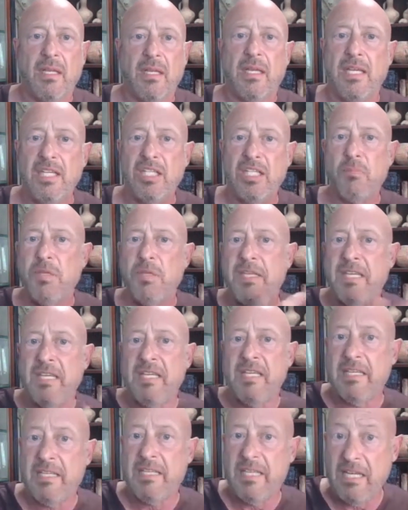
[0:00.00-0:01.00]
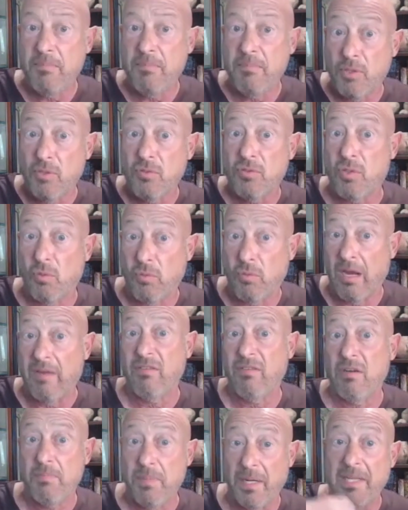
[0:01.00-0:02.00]
He's speaking in Hebrew, so
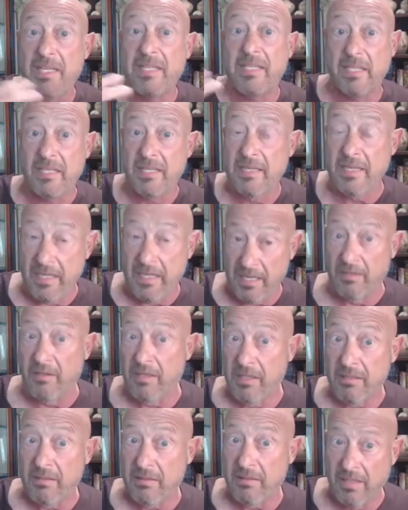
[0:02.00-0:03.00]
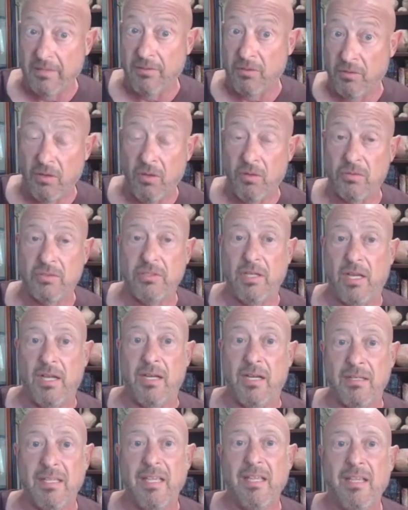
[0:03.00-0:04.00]
everybody can hear it in their own
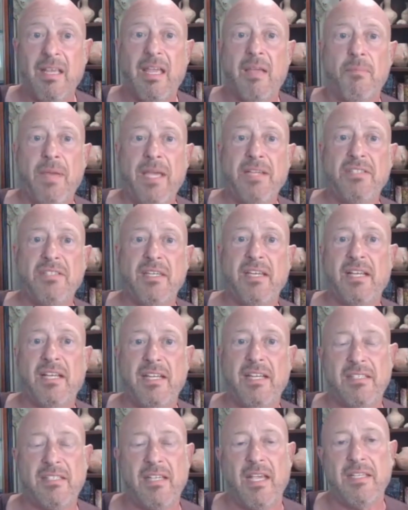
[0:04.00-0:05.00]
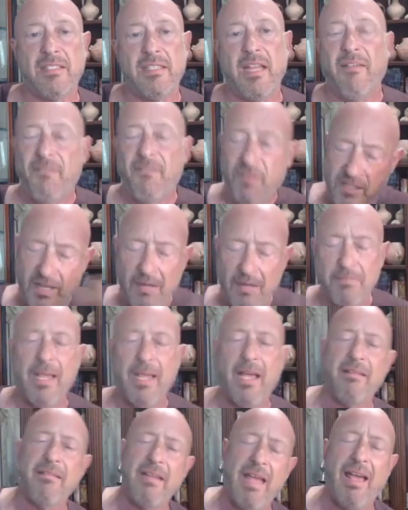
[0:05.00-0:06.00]
tongue, and mm-hmm. basically mm-hmm. says, Now, if you come
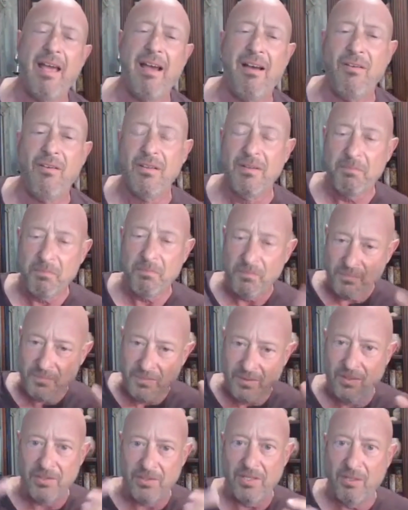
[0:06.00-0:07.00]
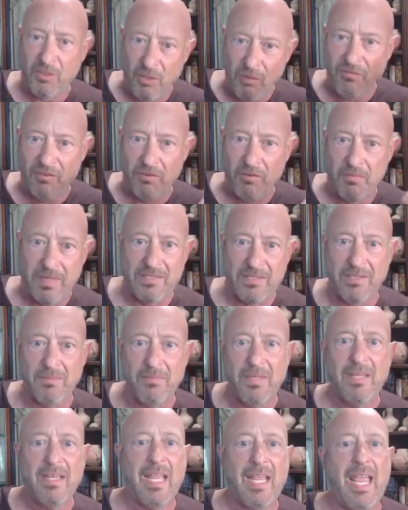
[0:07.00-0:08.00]
down now, there's a
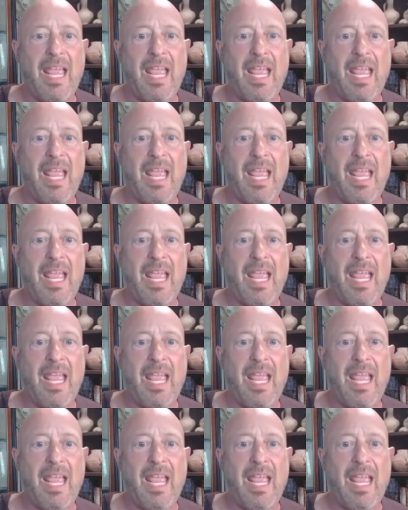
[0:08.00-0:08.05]
euphemism.